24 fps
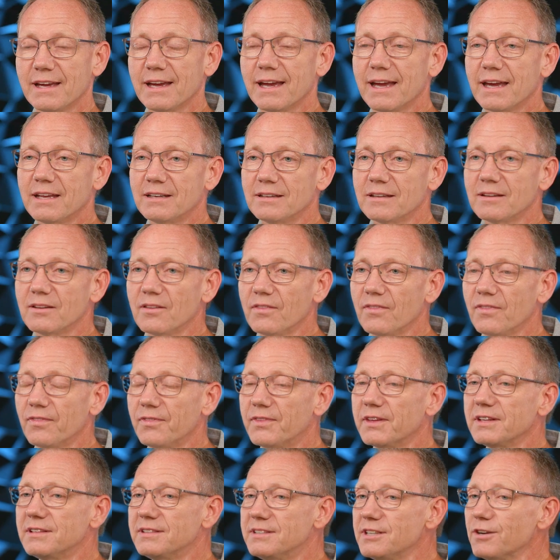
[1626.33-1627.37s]
And
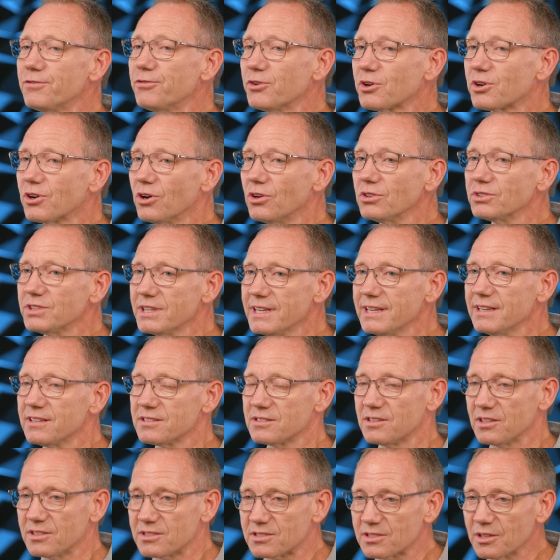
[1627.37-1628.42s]
the difficulty is
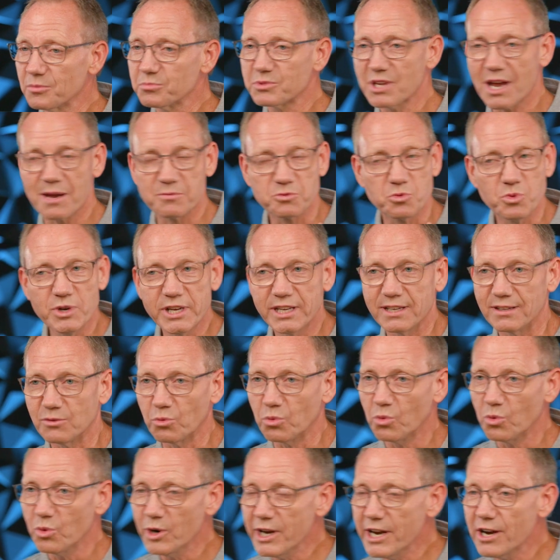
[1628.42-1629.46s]
that sometimes we get
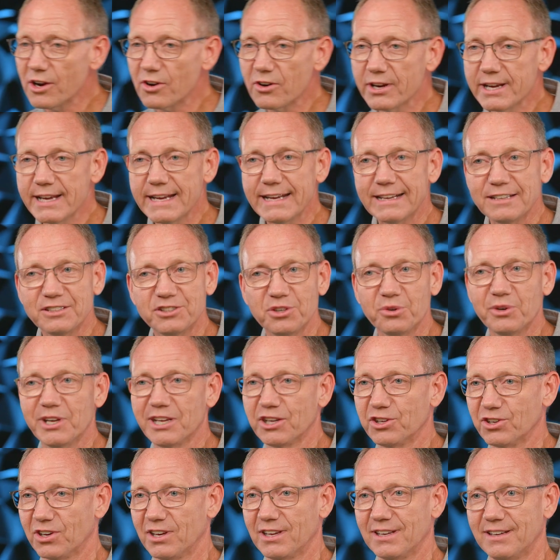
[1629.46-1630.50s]
weary in doing
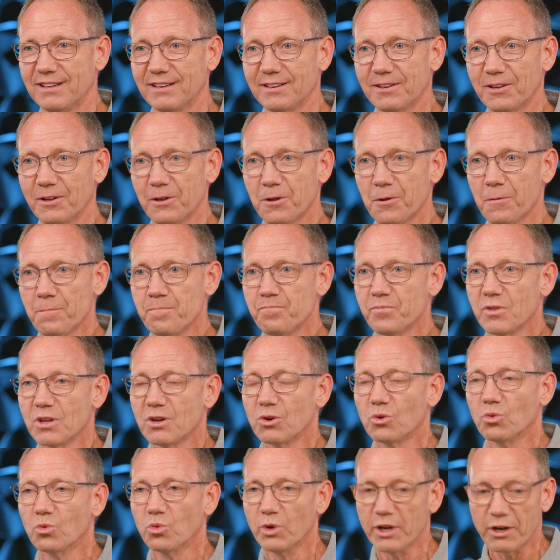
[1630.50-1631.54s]
good.
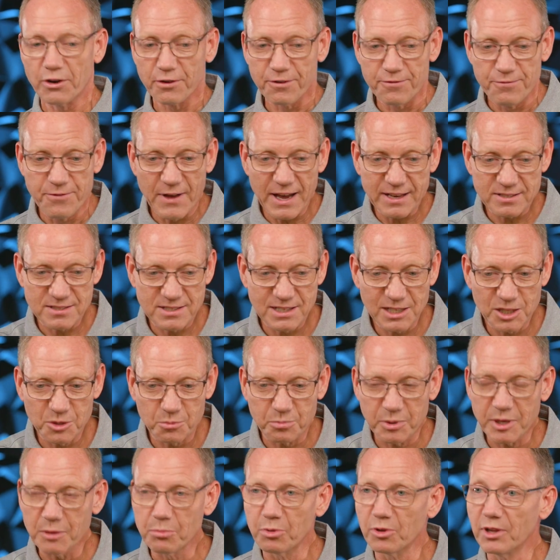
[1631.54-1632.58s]
We are investing in
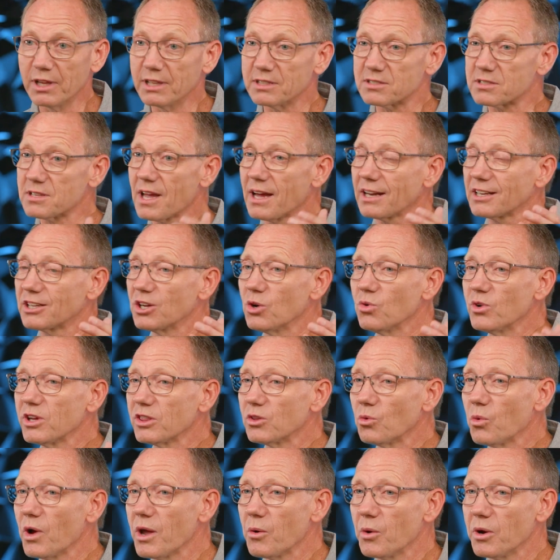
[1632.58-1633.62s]
people and it's not going
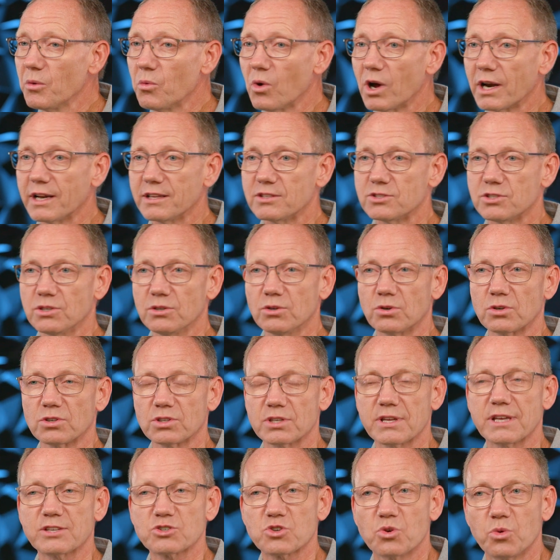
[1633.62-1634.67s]
the way we want it to or
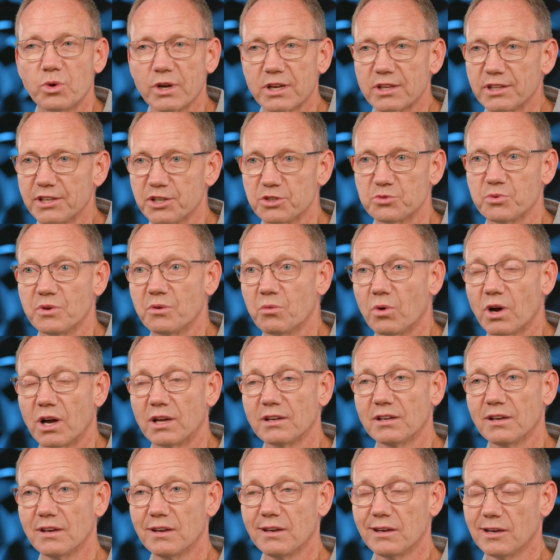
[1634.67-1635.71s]
as quickly as we want.
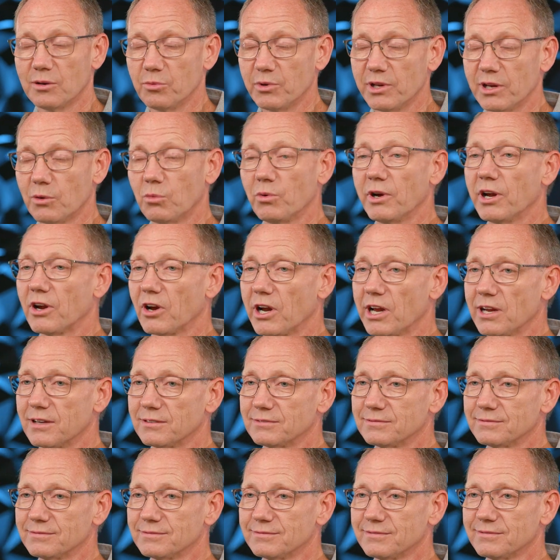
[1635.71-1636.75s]
And we get weary
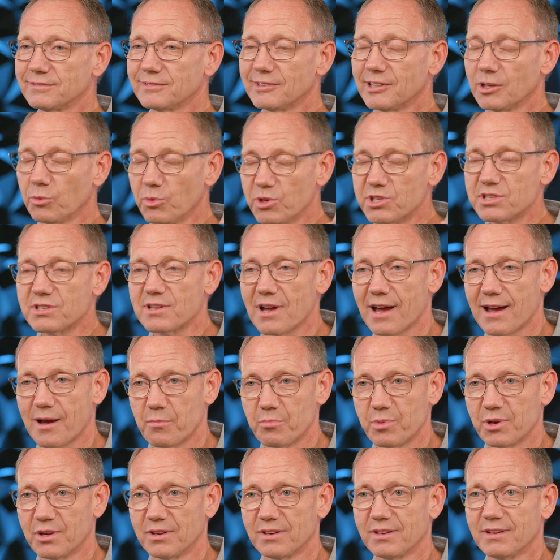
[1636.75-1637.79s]
and we
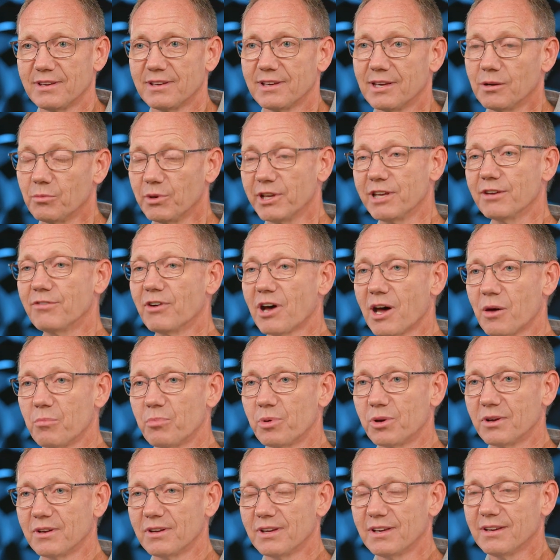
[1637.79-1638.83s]
stop and we give up.
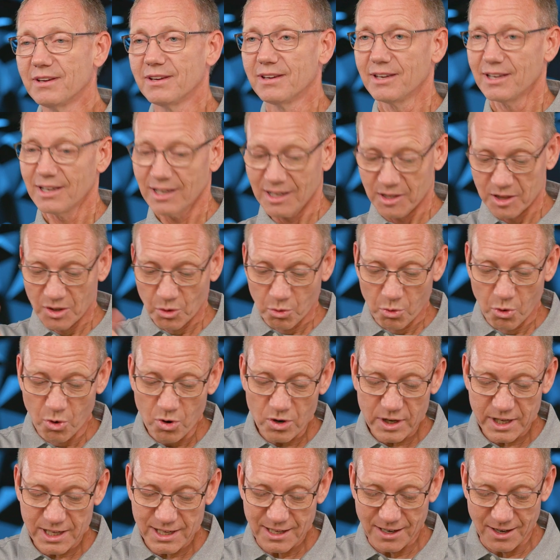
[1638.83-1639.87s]
And the
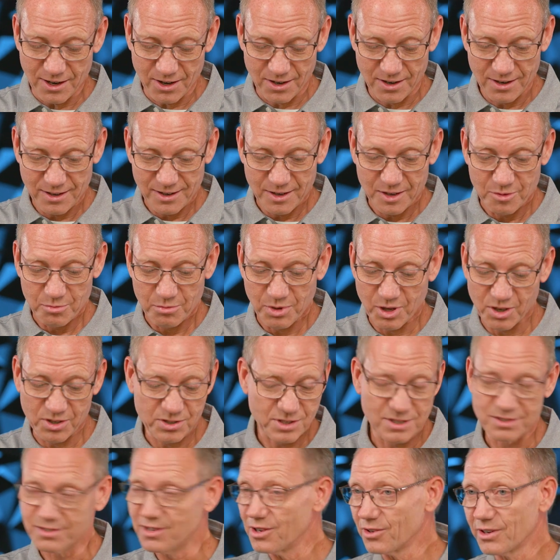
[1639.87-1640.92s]
warning here, Paul
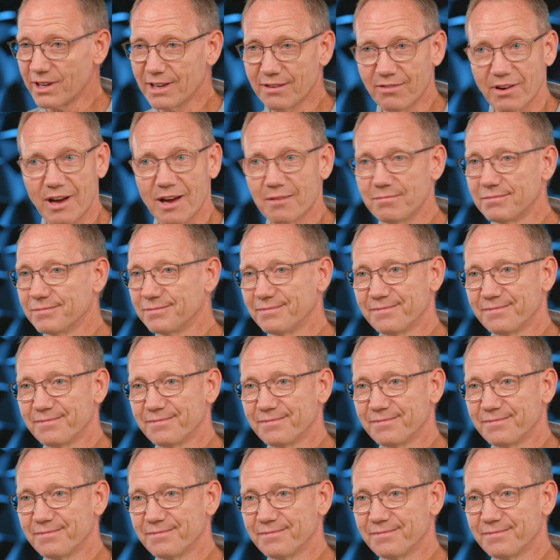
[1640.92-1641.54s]
says, don't give up.